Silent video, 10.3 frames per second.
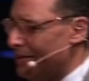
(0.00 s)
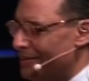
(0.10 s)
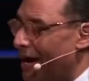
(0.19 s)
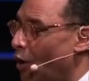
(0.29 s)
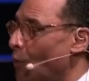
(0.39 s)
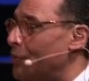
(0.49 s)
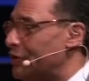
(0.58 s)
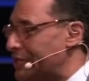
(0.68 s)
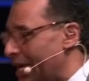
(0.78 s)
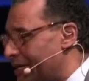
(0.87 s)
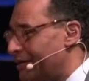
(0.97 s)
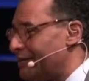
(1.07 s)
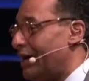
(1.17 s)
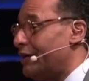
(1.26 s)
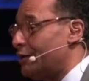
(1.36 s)
Now, I hope you're taking
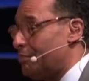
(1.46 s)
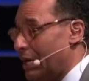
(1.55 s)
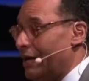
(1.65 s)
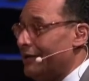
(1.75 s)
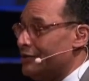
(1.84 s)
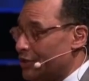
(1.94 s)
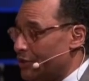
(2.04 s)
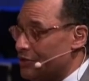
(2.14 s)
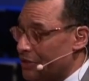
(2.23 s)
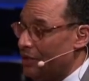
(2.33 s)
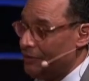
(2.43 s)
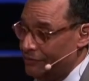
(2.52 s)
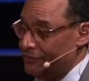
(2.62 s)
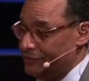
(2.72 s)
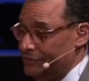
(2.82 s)
that and applying it to
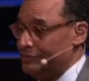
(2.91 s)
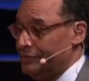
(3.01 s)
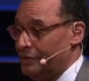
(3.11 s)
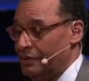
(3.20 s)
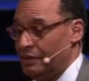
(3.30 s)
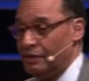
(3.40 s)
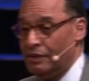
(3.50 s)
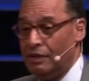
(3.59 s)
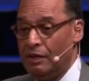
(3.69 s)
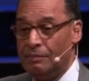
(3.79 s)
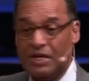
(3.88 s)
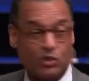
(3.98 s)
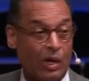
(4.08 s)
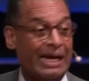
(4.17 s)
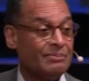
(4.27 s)
yourself.
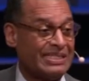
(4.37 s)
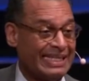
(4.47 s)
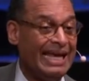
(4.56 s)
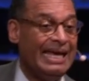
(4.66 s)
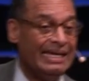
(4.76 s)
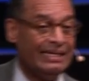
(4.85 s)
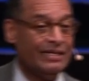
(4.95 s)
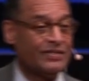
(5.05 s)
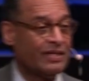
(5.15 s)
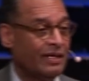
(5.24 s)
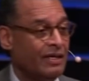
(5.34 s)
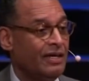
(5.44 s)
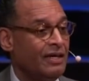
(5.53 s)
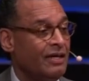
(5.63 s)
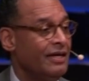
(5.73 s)
Because what I'm saying is,
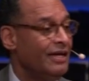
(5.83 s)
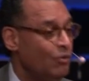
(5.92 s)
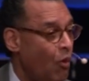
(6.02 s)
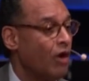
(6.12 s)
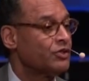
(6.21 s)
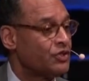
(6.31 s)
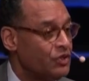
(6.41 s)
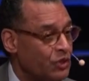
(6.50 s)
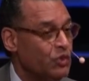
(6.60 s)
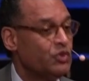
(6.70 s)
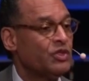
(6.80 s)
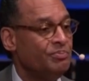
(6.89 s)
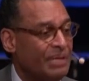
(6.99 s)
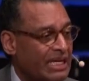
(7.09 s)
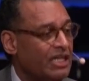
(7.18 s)
he wants you to
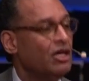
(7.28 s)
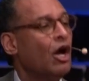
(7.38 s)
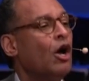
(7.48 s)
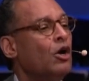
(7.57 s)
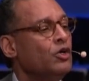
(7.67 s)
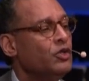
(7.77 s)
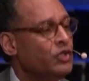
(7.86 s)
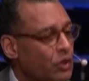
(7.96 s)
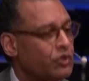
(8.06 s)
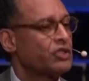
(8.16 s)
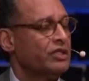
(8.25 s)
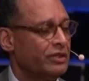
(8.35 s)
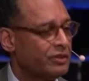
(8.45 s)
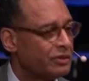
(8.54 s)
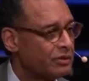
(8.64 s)
be
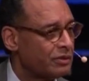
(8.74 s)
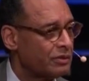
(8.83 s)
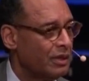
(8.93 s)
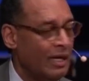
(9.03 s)
useless.